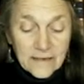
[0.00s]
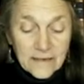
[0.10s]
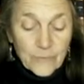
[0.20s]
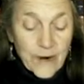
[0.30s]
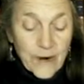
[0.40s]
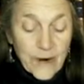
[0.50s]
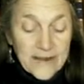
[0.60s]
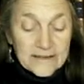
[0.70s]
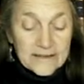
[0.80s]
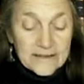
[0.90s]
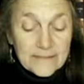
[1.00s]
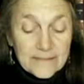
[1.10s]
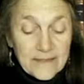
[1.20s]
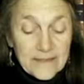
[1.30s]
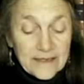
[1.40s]
Pride is the
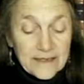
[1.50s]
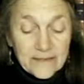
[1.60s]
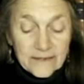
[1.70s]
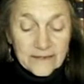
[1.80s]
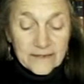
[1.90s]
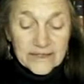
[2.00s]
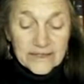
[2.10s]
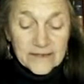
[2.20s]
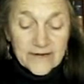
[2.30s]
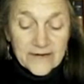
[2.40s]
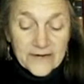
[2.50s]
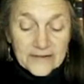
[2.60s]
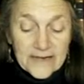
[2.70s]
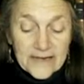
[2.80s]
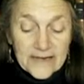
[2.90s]
mean in relation to
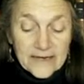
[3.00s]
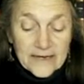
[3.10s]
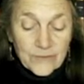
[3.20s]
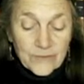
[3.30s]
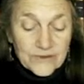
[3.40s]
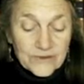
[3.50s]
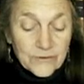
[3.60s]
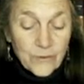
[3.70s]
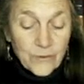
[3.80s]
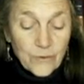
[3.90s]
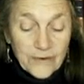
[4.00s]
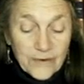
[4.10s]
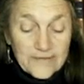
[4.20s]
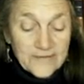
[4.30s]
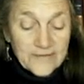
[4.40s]
understanding one's own
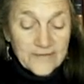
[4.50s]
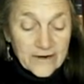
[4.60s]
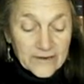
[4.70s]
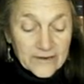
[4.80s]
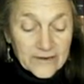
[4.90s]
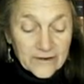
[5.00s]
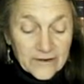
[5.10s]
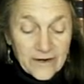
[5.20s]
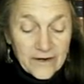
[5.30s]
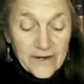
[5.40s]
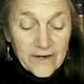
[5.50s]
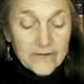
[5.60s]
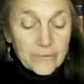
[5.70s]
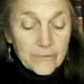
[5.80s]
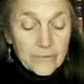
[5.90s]
quality of character and
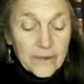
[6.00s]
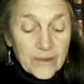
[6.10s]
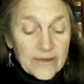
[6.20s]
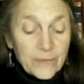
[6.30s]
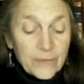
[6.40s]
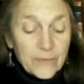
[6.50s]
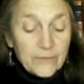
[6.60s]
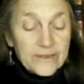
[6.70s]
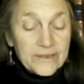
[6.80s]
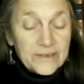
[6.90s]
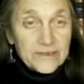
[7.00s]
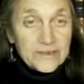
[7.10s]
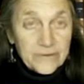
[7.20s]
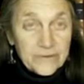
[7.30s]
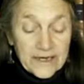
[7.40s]
the appropriate
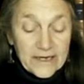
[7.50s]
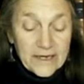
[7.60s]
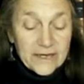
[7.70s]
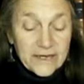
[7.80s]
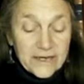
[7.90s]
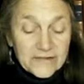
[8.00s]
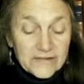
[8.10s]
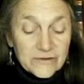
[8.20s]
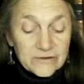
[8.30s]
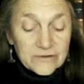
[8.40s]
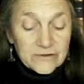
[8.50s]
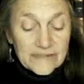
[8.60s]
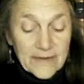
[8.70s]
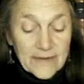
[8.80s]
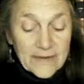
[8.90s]
degree of social
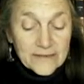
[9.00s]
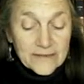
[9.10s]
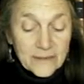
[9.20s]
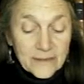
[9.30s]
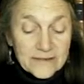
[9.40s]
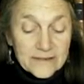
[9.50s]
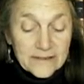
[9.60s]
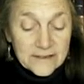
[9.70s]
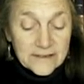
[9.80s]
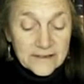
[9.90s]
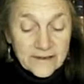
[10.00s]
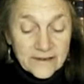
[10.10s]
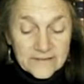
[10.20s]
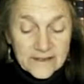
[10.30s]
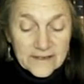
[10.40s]
respect one
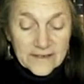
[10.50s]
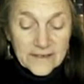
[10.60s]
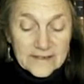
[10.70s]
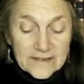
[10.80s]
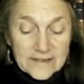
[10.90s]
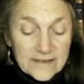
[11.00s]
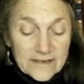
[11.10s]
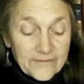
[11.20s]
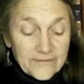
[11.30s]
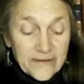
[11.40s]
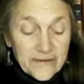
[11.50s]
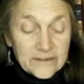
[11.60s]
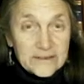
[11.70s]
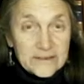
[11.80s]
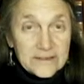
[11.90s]
deserves.
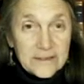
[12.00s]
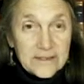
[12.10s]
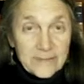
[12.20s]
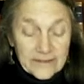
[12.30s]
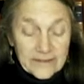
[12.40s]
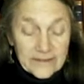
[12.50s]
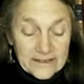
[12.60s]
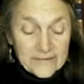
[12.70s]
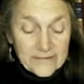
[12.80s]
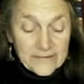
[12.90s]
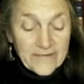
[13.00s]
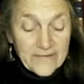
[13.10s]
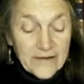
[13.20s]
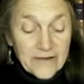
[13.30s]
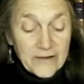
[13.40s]
Self-knowledge is the ability to
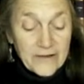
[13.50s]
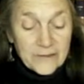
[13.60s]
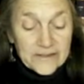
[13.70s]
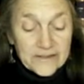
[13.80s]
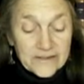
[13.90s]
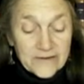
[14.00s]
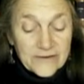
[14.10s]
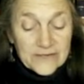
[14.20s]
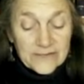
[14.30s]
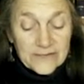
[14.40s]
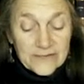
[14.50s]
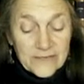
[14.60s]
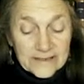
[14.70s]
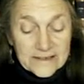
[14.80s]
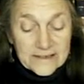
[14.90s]
evaluate one's strengths and
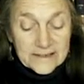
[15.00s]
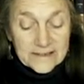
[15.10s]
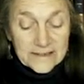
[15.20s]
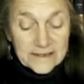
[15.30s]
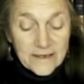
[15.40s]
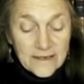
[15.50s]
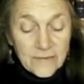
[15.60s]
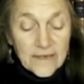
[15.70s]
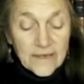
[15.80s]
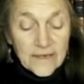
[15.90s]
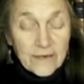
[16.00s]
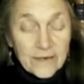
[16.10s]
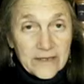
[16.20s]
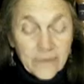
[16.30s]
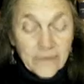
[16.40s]
weaknesses without
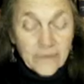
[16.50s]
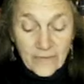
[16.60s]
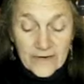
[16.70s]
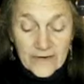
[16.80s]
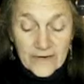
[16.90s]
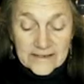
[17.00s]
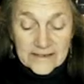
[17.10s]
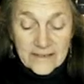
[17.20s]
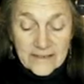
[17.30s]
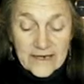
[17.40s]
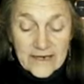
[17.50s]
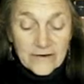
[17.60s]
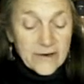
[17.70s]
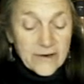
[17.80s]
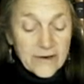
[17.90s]
either overestimating
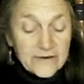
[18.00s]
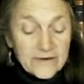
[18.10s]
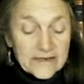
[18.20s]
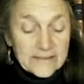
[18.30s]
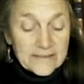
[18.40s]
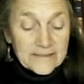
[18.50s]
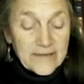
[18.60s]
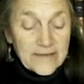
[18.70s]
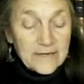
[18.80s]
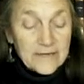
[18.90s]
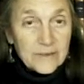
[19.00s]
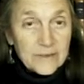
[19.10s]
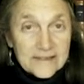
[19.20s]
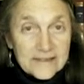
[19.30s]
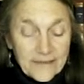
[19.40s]
or underestimating
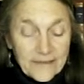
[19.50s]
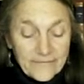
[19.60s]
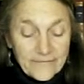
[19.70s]
oneself.